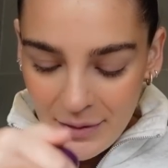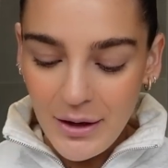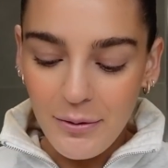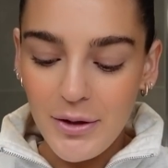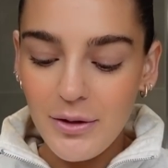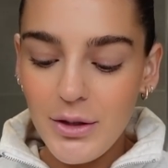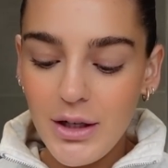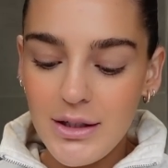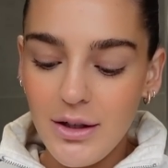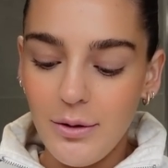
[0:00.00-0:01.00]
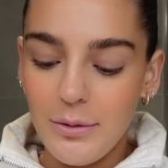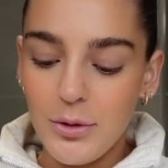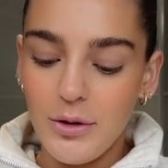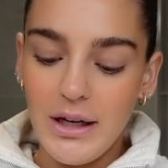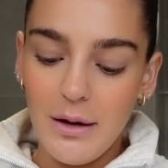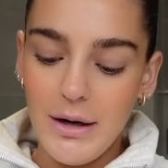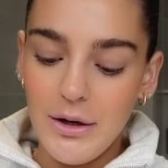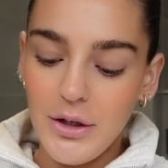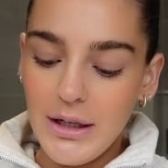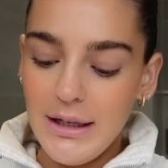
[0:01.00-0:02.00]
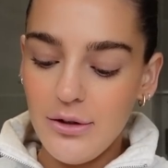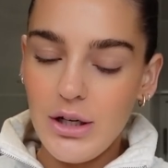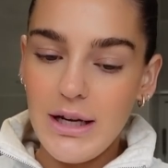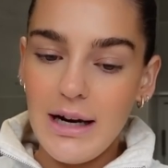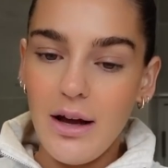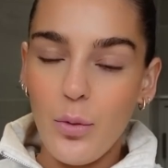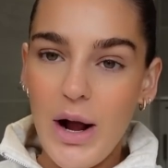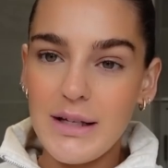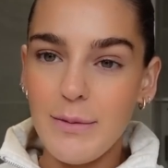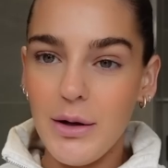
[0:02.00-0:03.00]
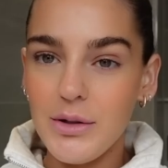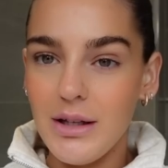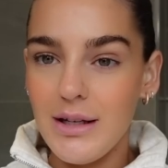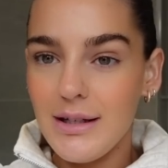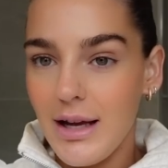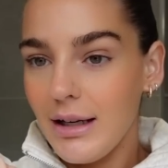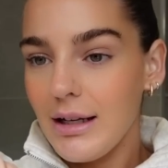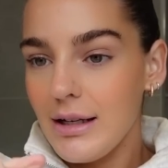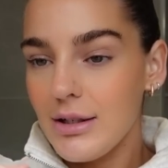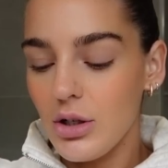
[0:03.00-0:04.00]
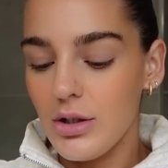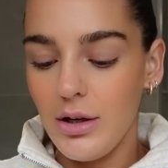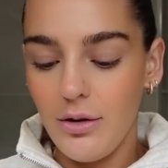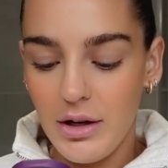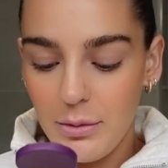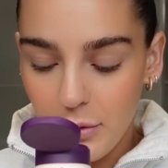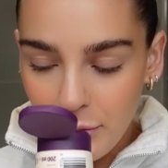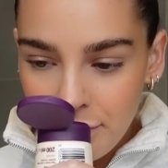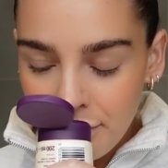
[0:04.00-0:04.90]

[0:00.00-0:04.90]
I wonder if you guys know what I'm talking about. You can literally get like wax melts in this scent, and it's just incredible.